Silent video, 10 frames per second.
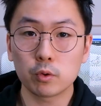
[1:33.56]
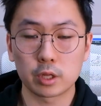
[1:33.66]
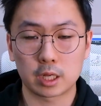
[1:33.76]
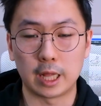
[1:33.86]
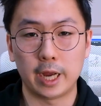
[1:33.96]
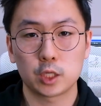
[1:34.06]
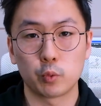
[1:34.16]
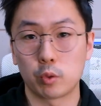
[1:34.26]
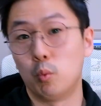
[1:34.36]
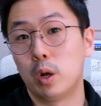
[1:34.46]
the clash
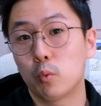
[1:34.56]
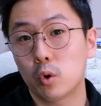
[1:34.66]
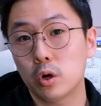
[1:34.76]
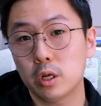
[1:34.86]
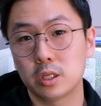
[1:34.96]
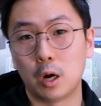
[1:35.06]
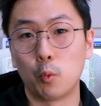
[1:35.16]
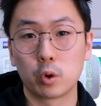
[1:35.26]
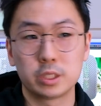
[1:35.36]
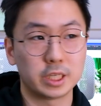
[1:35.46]
with one word, a
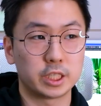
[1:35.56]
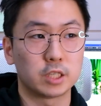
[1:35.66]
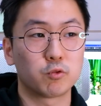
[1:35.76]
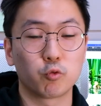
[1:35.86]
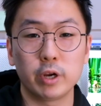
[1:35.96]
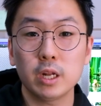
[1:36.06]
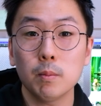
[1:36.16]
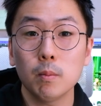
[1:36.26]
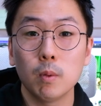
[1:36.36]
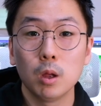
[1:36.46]
word such as freedom,
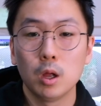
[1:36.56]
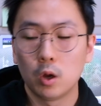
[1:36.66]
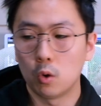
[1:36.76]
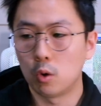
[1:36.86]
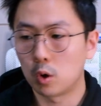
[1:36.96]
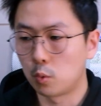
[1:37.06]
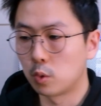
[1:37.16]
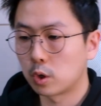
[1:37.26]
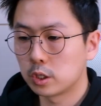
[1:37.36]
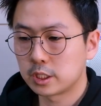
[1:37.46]
or a
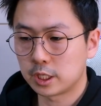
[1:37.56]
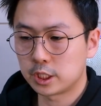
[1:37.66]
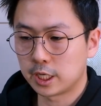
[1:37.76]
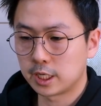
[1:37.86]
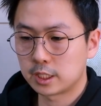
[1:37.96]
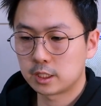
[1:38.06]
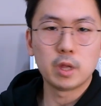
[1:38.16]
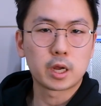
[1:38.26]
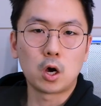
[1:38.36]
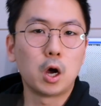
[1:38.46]
word such as
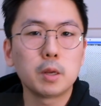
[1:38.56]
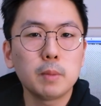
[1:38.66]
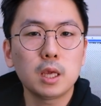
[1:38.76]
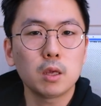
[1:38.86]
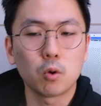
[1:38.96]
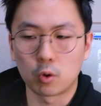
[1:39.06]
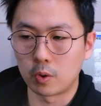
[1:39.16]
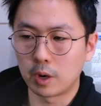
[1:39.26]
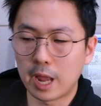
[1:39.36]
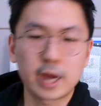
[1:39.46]
economy
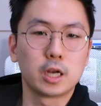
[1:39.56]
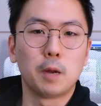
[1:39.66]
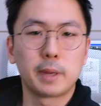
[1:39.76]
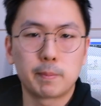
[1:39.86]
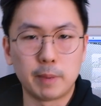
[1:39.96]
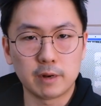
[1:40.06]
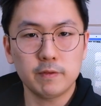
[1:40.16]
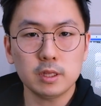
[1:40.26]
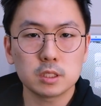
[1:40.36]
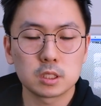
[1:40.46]
or economic
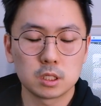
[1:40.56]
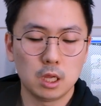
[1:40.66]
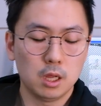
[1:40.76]
benefits.